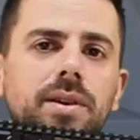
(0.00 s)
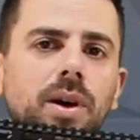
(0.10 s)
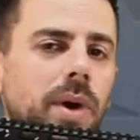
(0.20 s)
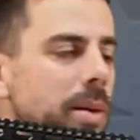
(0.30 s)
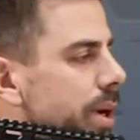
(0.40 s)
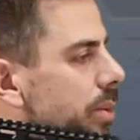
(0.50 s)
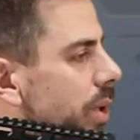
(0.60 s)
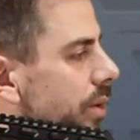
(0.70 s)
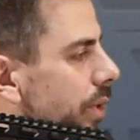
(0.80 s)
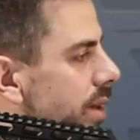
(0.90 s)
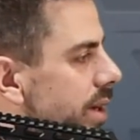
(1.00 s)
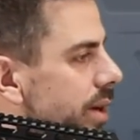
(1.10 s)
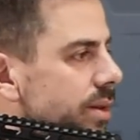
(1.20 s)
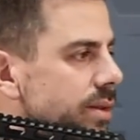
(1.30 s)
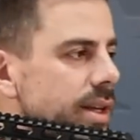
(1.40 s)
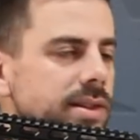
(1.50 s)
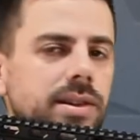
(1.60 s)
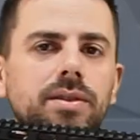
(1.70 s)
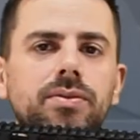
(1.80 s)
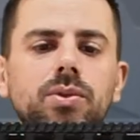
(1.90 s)
on my big one right here. That's
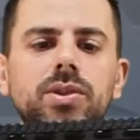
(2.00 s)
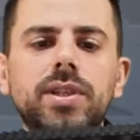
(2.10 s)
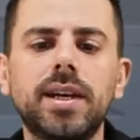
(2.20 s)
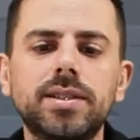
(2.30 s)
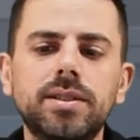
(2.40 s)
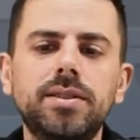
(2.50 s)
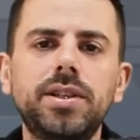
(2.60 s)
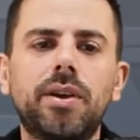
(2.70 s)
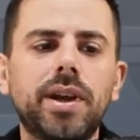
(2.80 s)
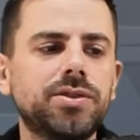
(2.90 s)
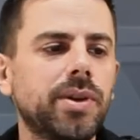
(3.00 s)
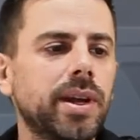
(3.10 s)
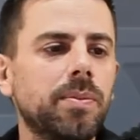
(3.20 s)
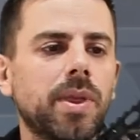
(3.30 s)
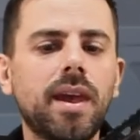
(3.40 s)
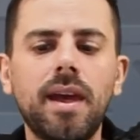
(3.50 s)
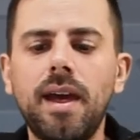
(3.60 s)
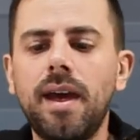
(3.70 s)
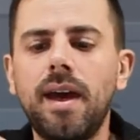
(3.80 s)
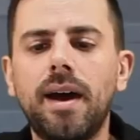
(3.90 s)
the full size TRS rail.
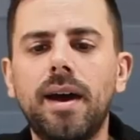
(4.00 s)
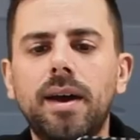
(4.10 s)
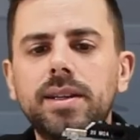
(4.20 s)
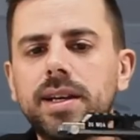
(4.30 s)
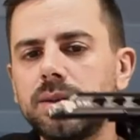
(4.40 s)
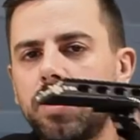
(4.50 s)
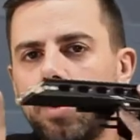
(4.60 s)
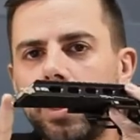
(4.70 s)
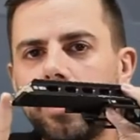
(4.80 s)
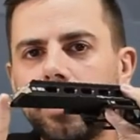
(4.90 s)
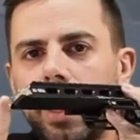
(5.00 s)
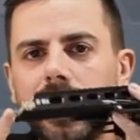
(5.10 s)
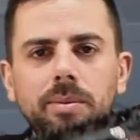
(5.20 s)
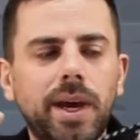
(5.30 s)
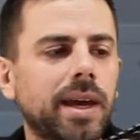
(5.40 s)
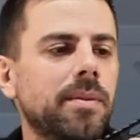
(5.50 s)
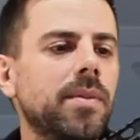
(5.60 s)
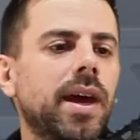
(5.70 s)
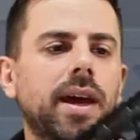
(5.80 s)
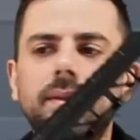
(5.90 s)
It has a bubble level at the back,
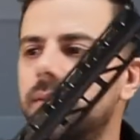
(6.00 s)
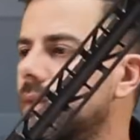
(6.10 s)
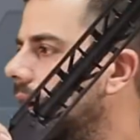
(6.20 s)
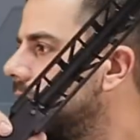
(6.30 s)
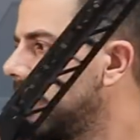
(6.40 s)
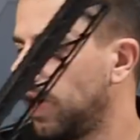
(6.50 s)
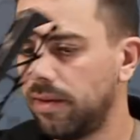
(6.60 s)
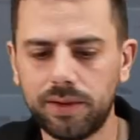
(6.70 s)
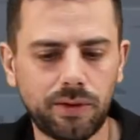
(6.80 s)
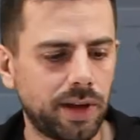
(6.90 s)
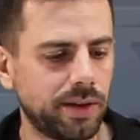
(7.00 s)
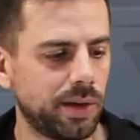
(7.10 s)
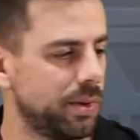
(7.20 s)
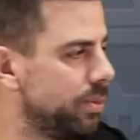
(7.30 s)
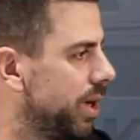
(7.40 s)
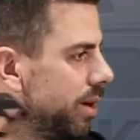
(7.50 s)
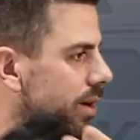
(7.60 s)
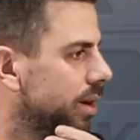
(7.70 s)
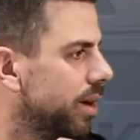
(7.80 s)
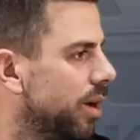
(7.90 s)
and I don't have it right here with me,
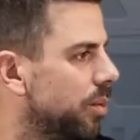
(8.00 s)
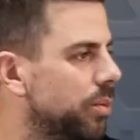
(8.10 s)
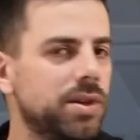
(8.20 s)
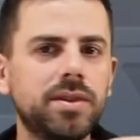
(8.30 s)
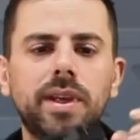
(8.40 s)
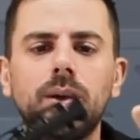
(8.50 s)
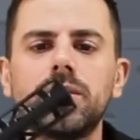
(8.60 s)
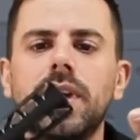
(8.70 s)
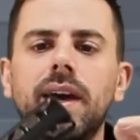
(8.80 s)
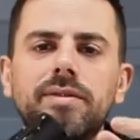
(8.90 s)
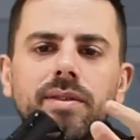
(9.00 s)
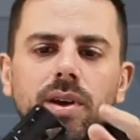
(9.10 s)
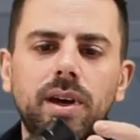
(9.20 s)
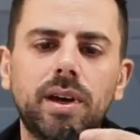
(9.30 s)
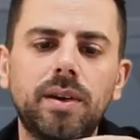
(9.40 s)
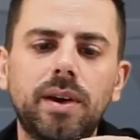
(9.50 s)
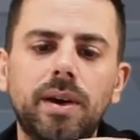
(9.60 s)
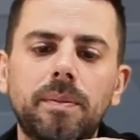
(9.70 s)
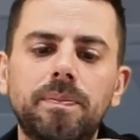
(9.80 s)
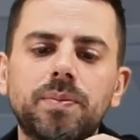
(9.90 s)
but they also have
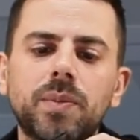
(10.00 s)
a